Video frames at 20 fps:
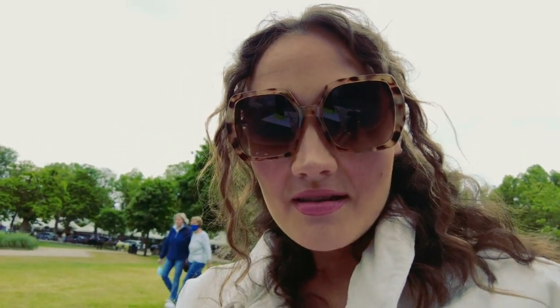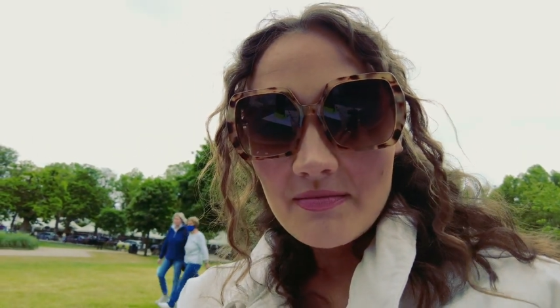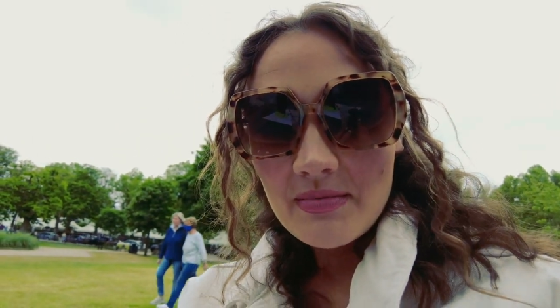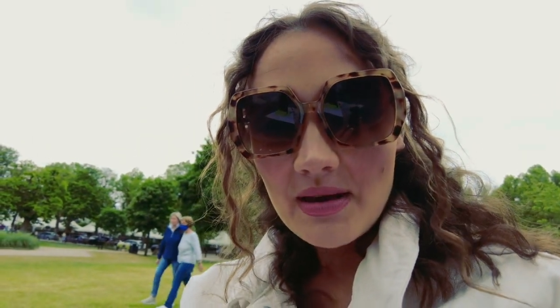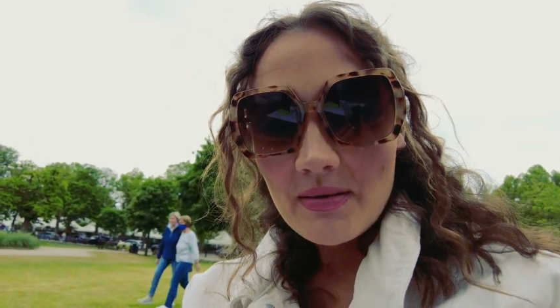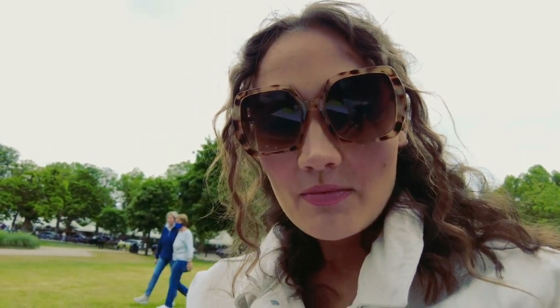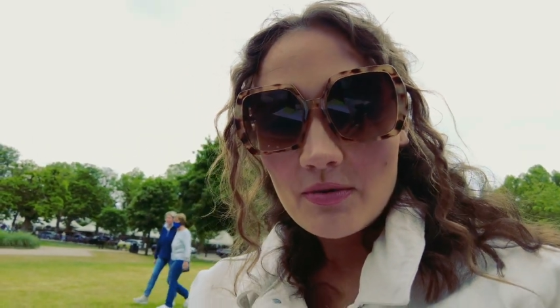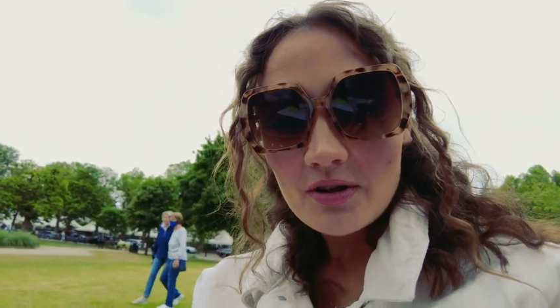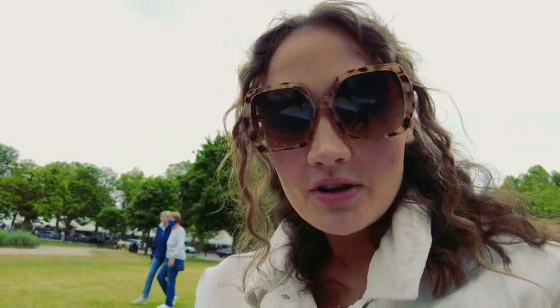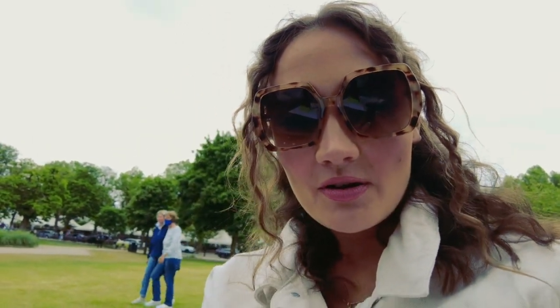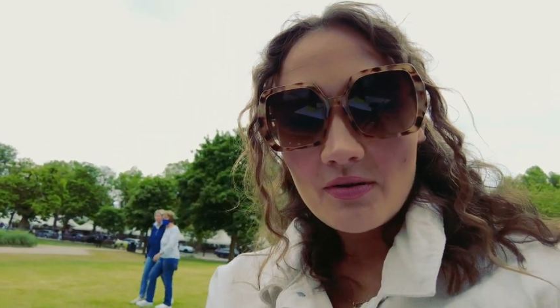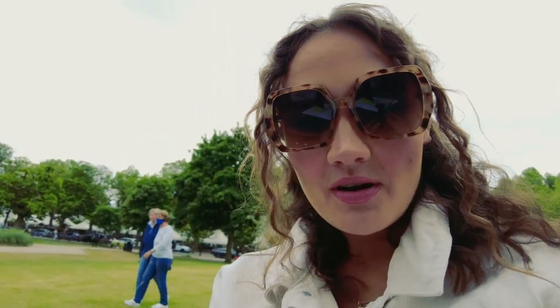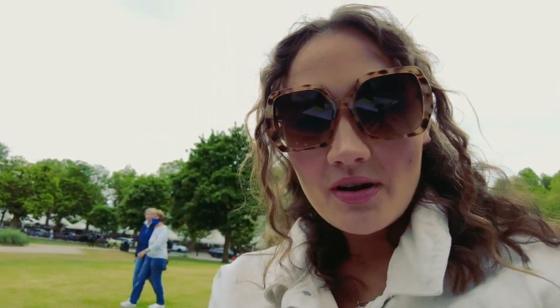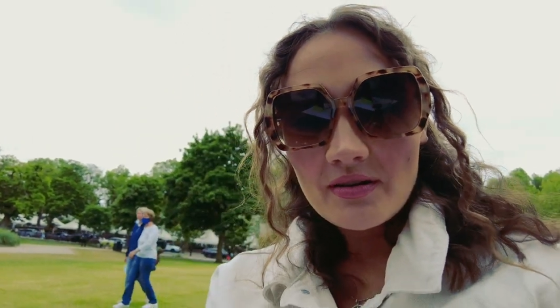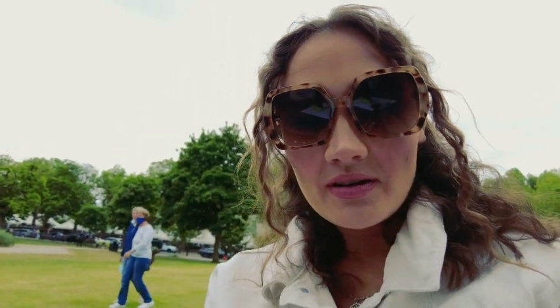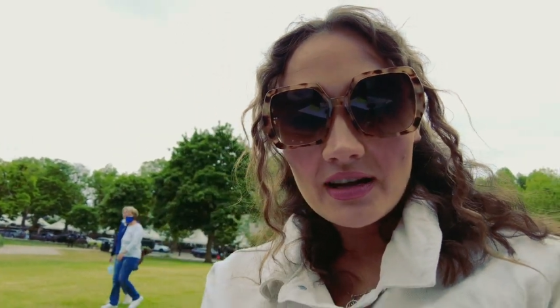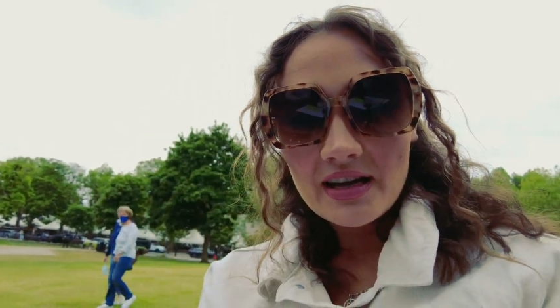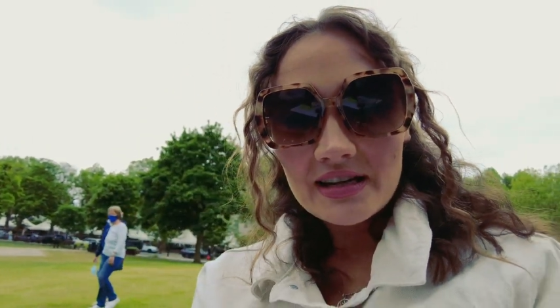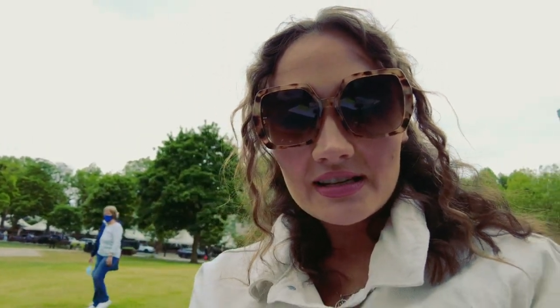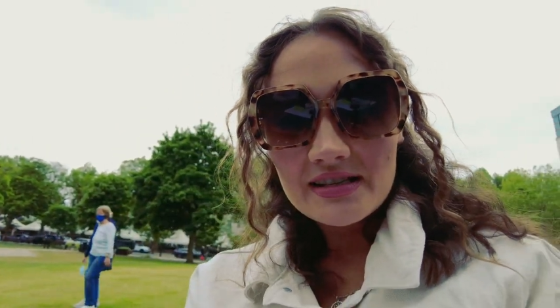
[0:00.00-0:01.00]
people who
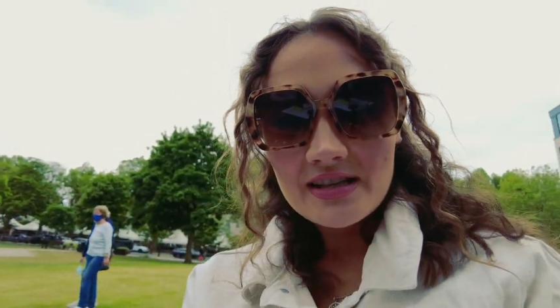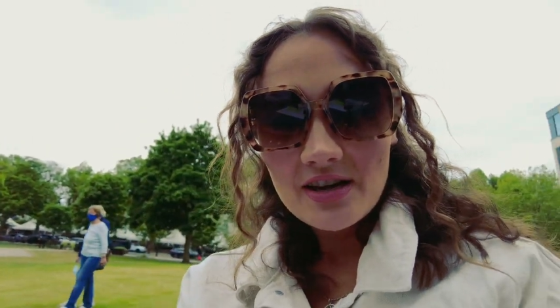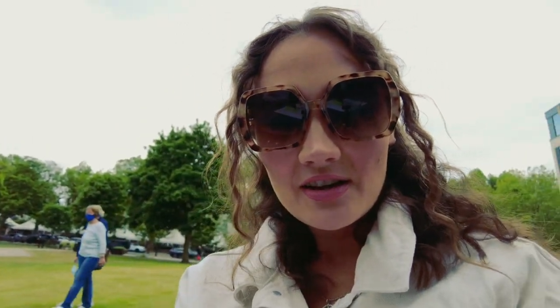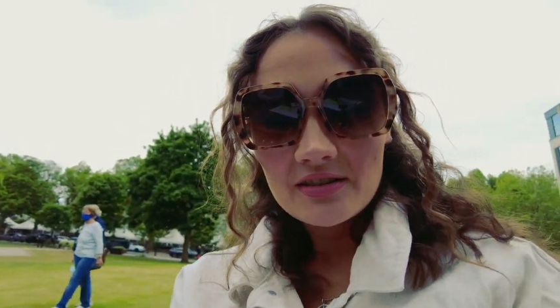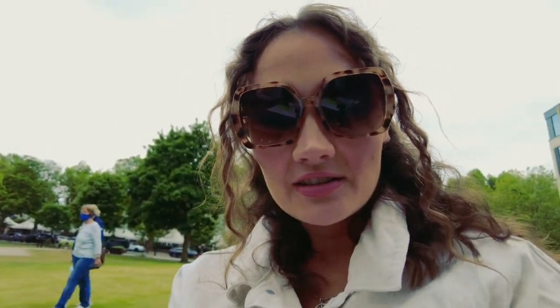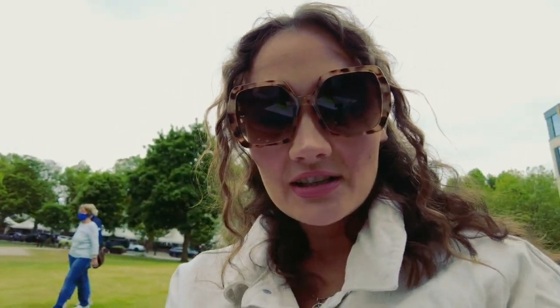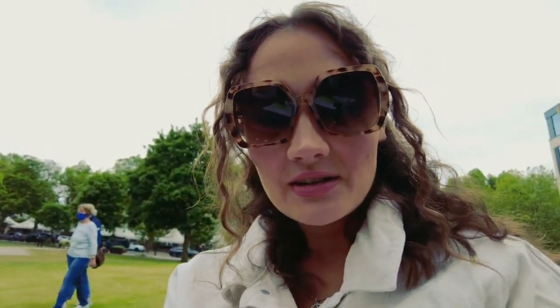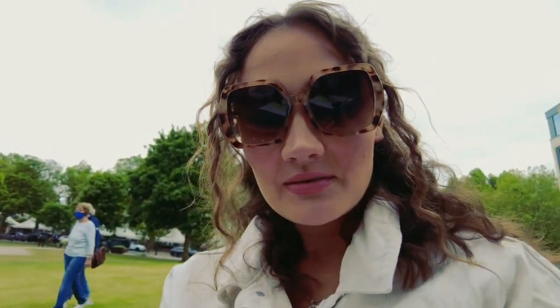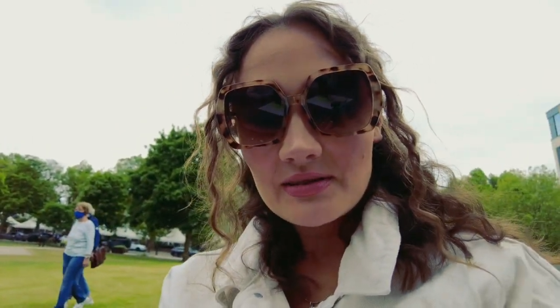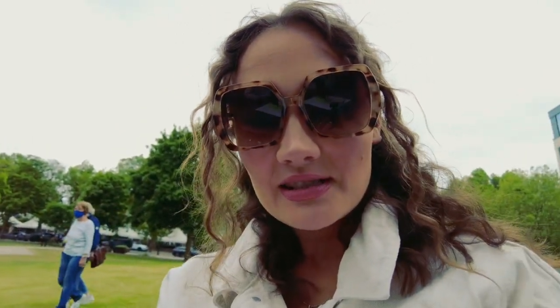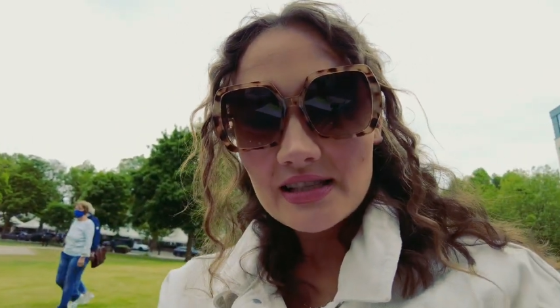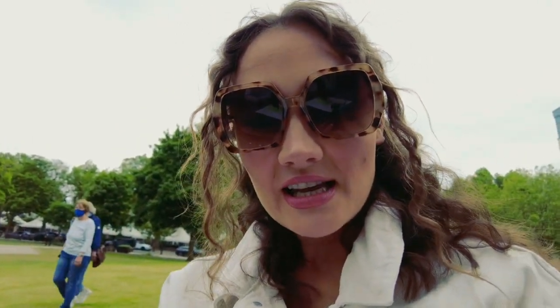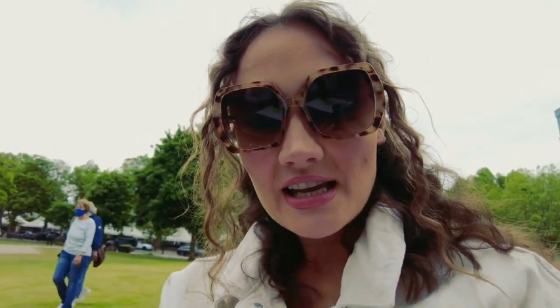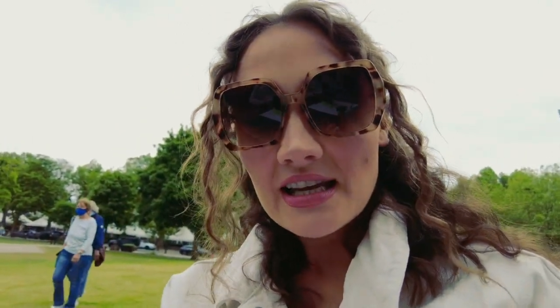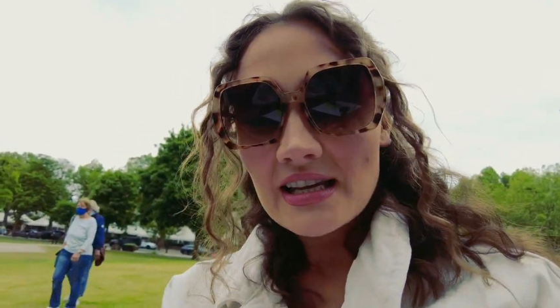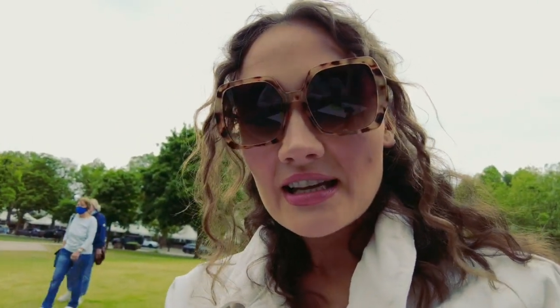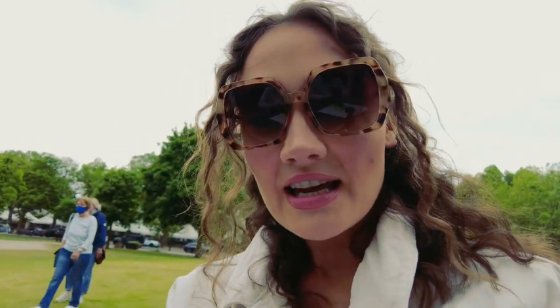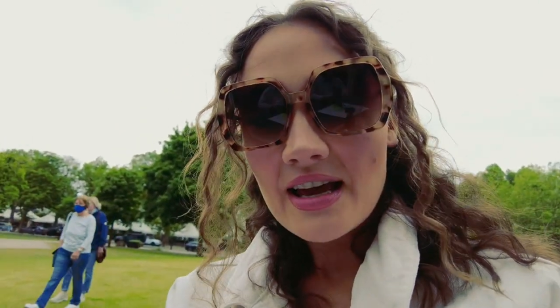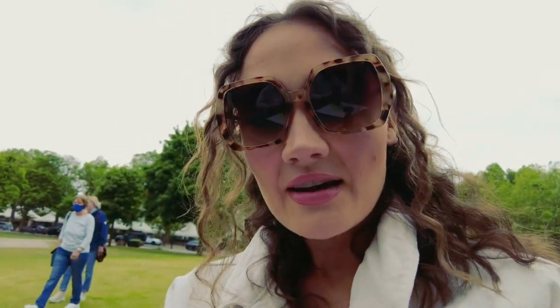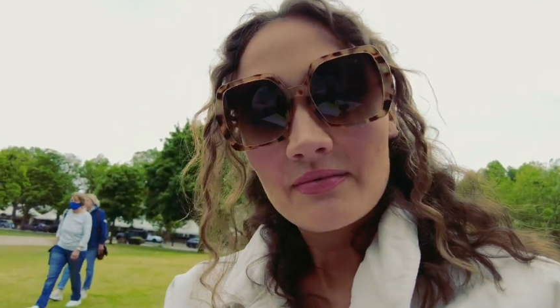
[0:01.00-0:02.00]
own it as the hotel we're
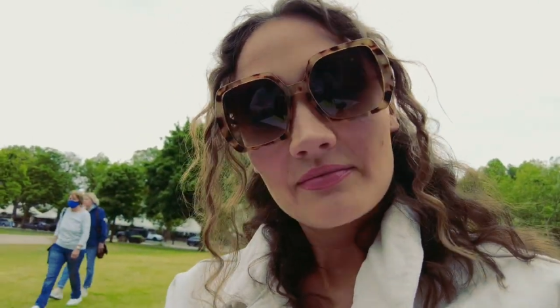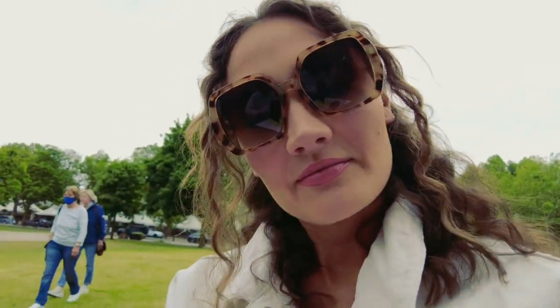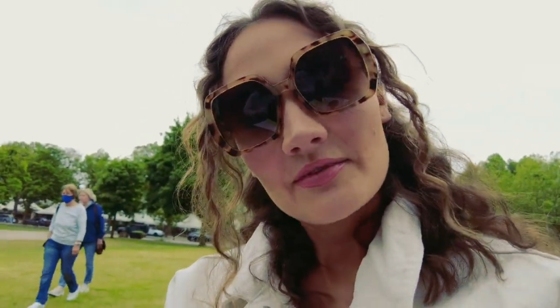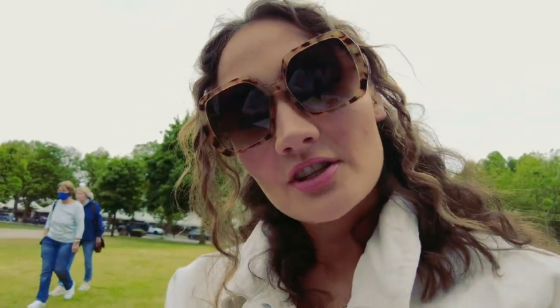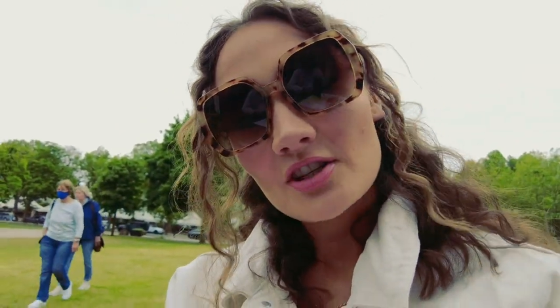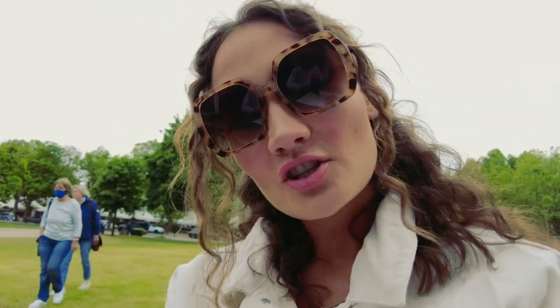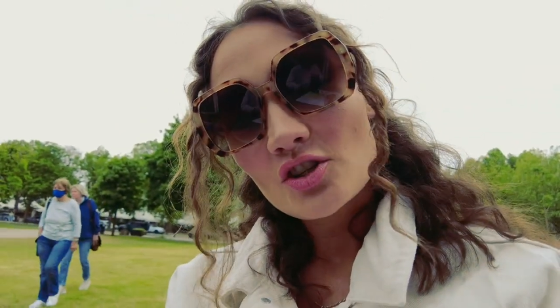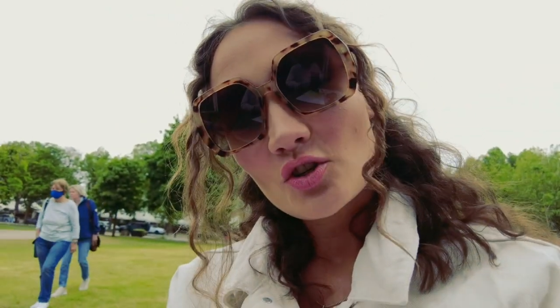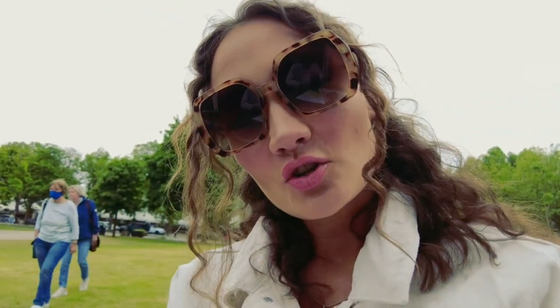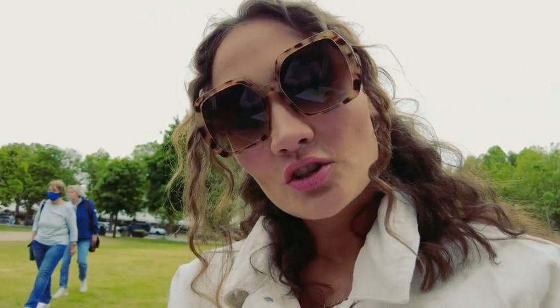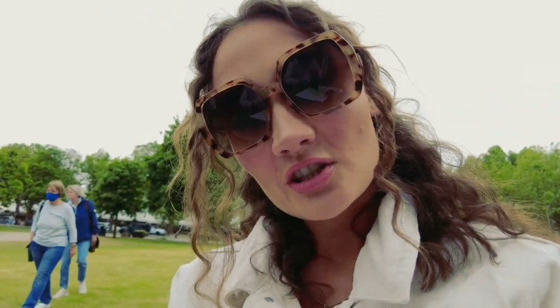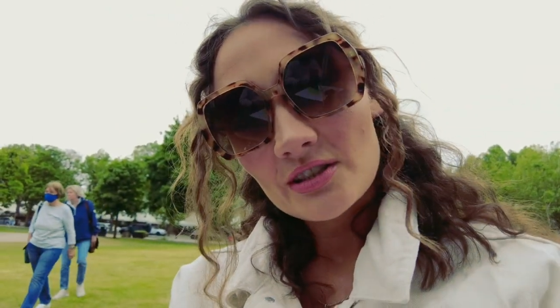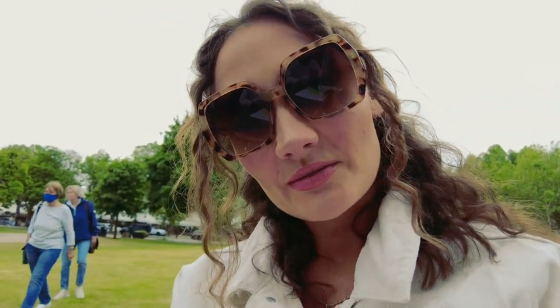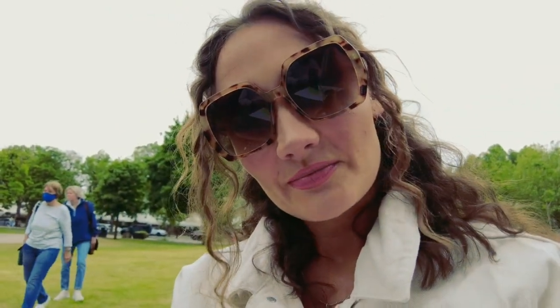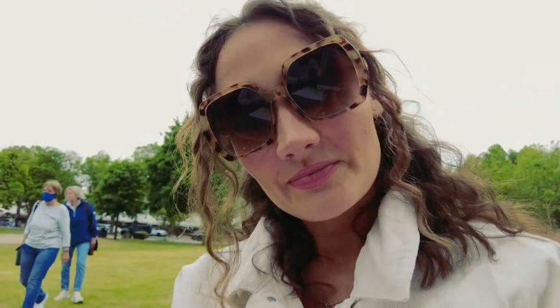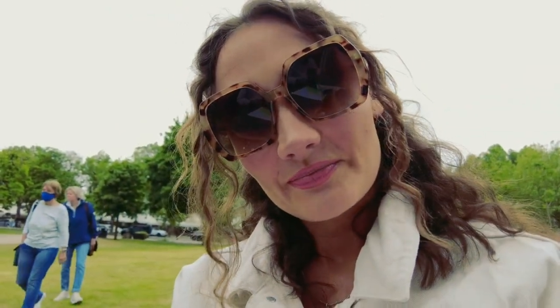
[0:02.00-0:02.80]
staying in now, the George.